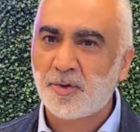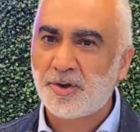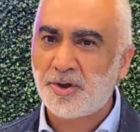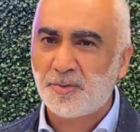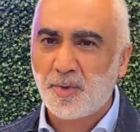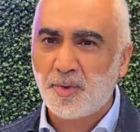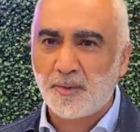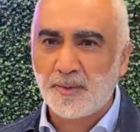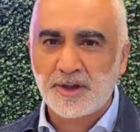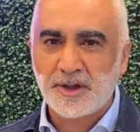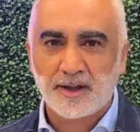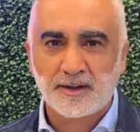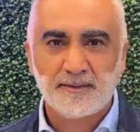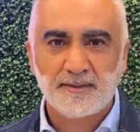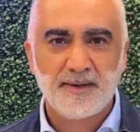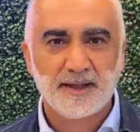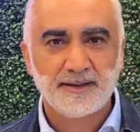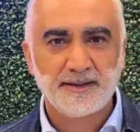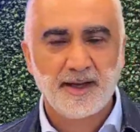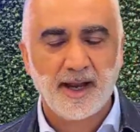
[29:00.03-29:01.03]
is what we talked
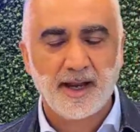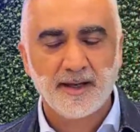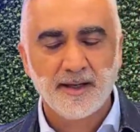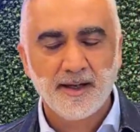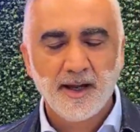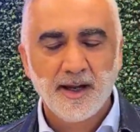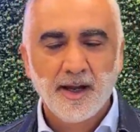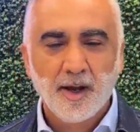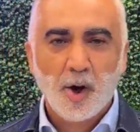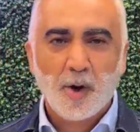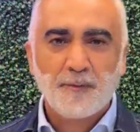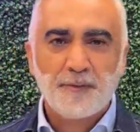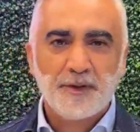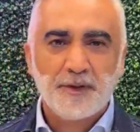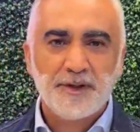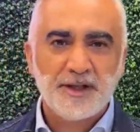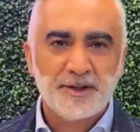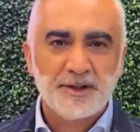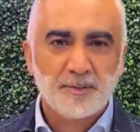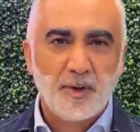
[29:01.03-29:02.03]
about today. Hopefully
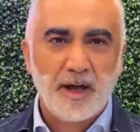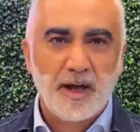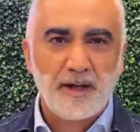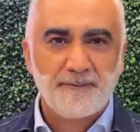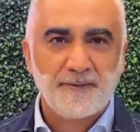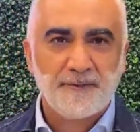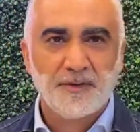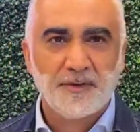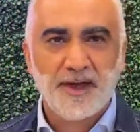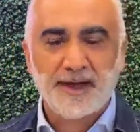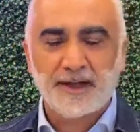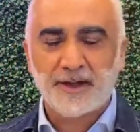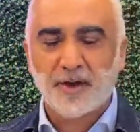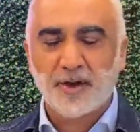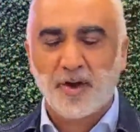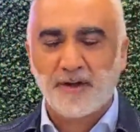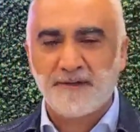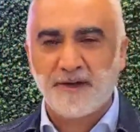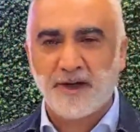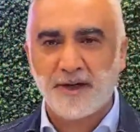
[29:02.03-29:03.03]
this was helpful. Thank you
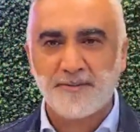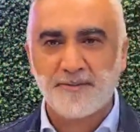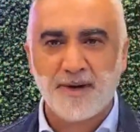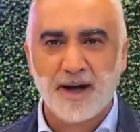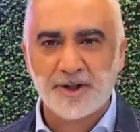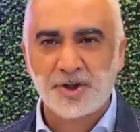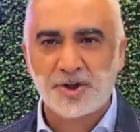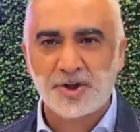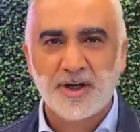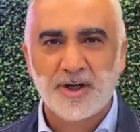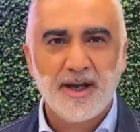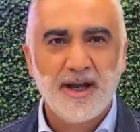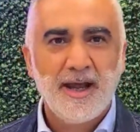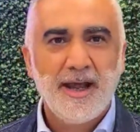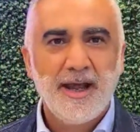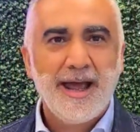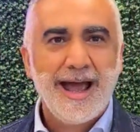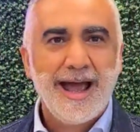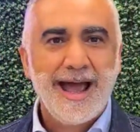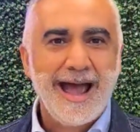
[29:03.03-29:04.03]
all very much.
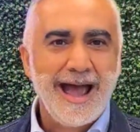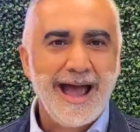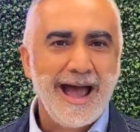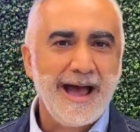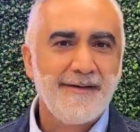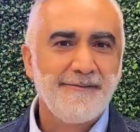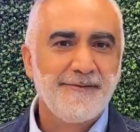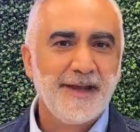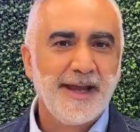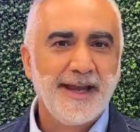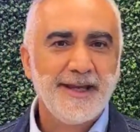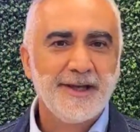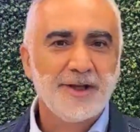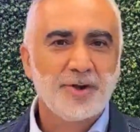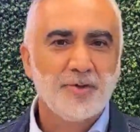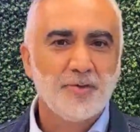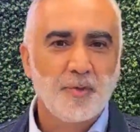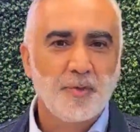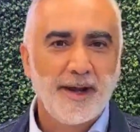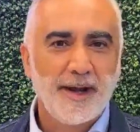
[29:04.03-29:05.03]
Have a
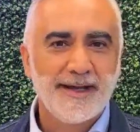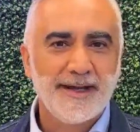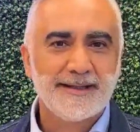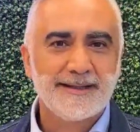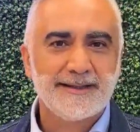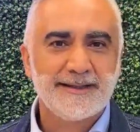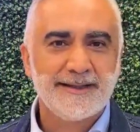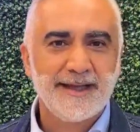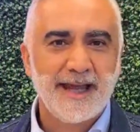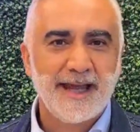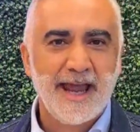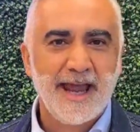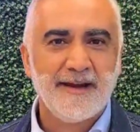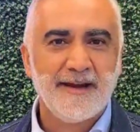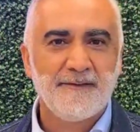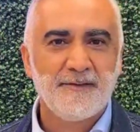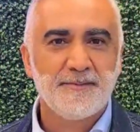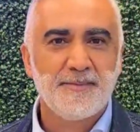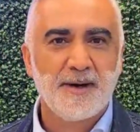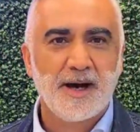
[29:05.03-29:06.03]
great day,
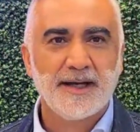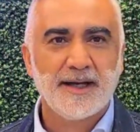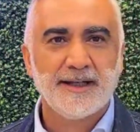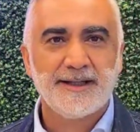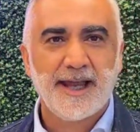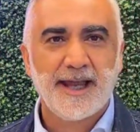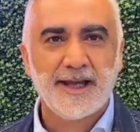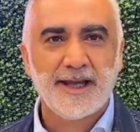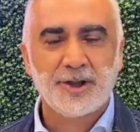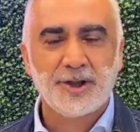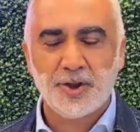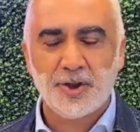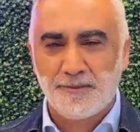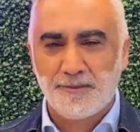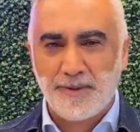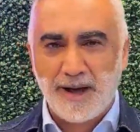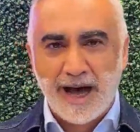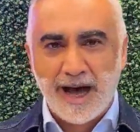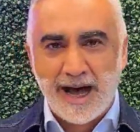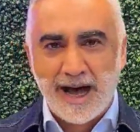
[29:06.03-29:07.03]
everybody. Thank you.
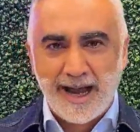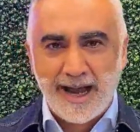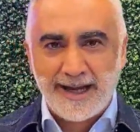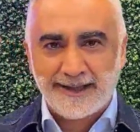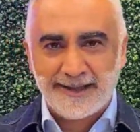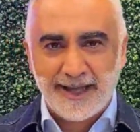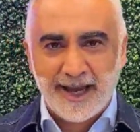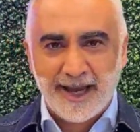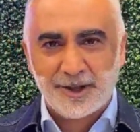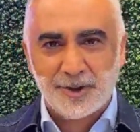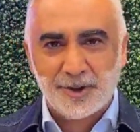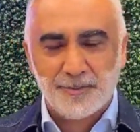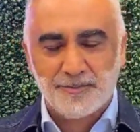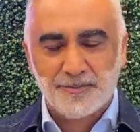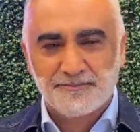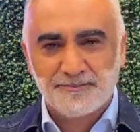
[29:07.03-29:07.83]
Bye. Thank you.